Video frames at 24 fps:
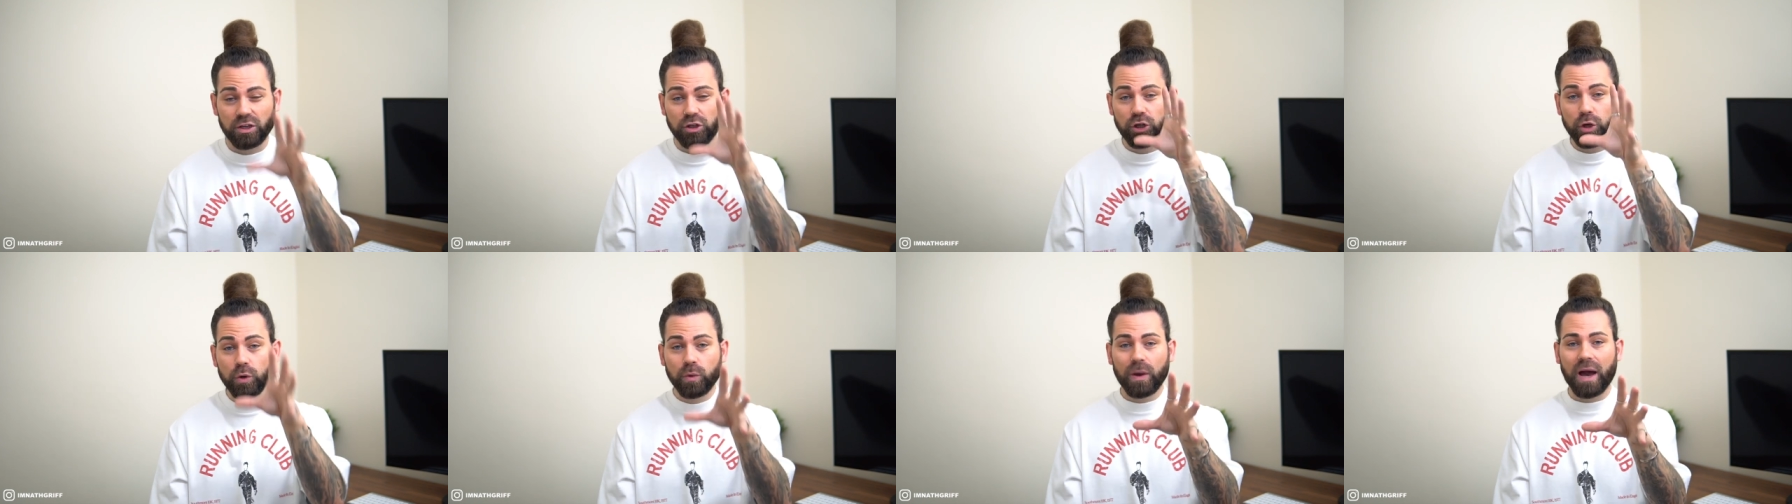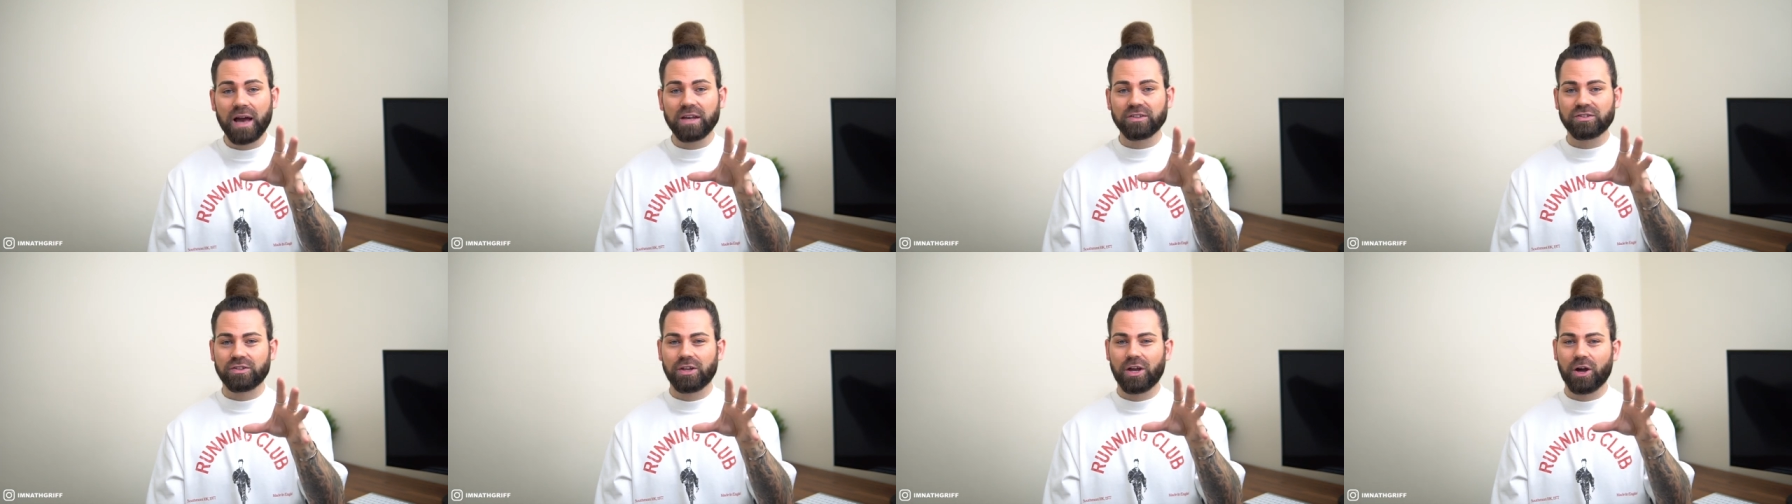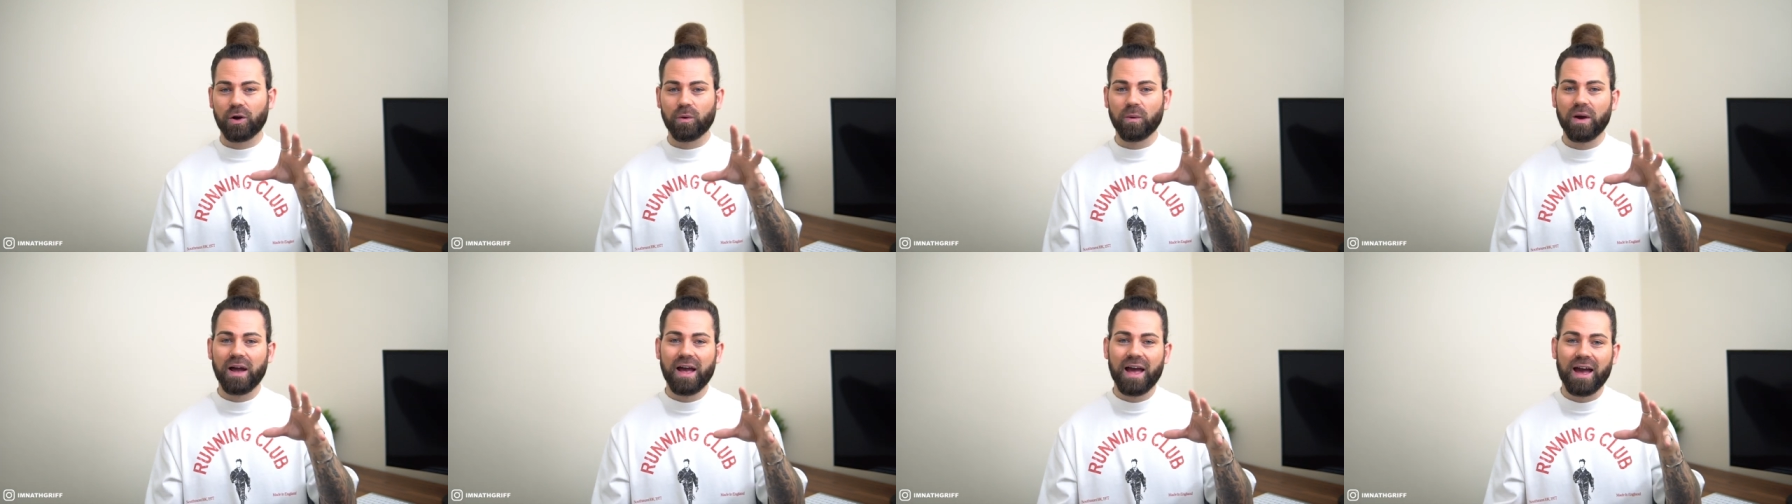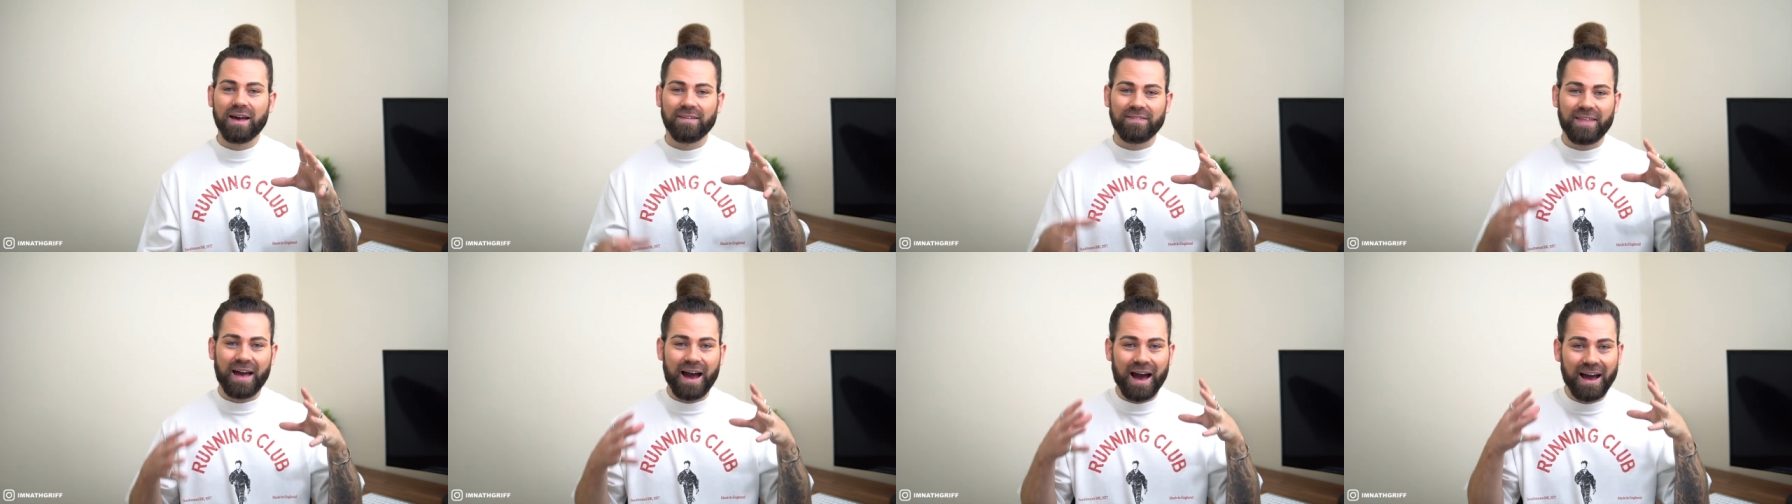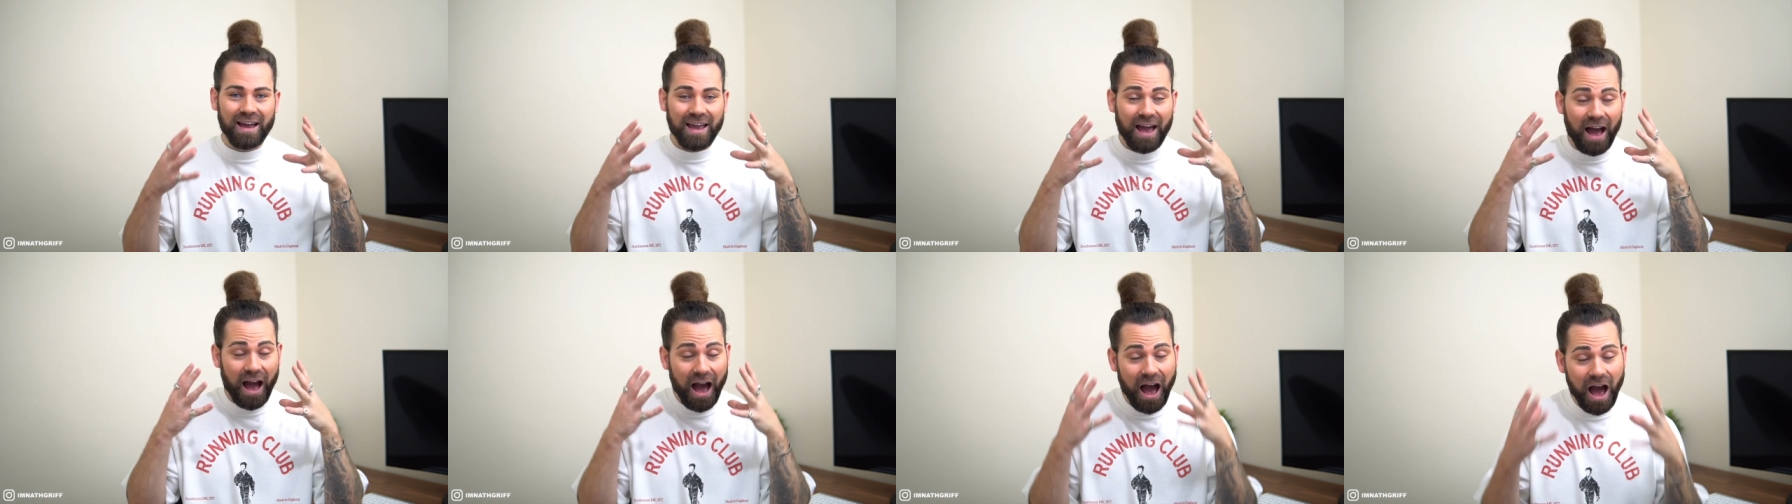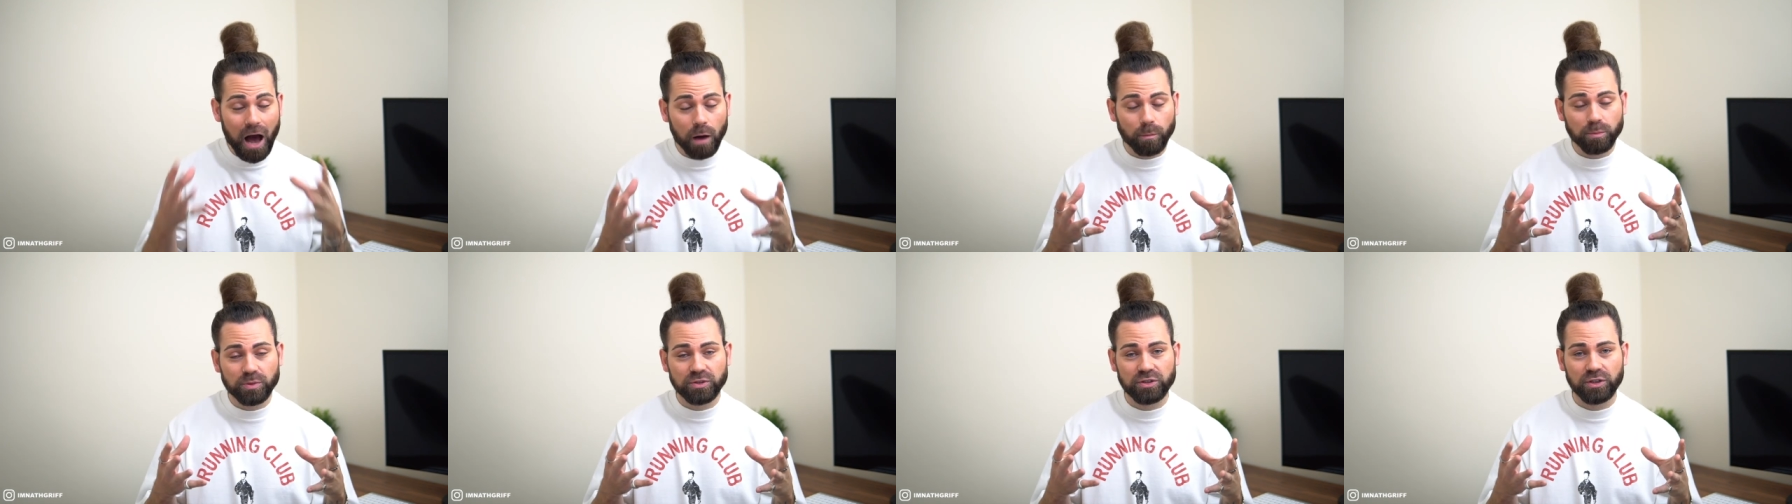You guys know that I
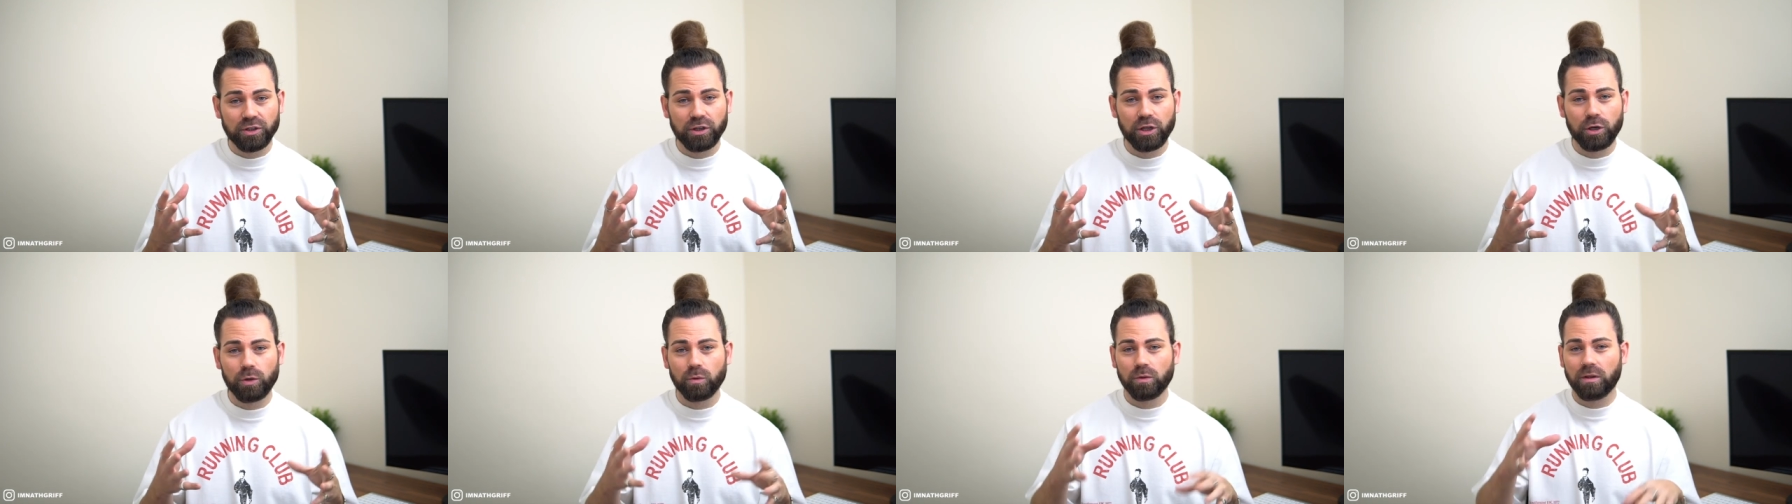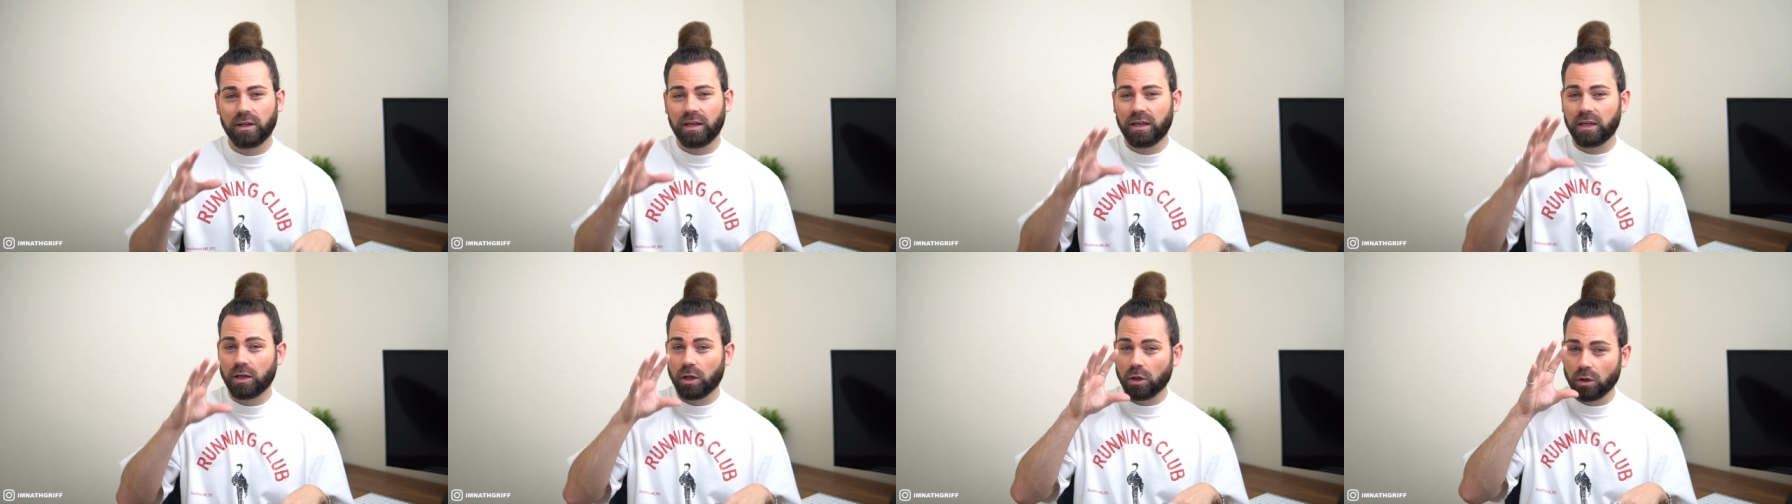absolutely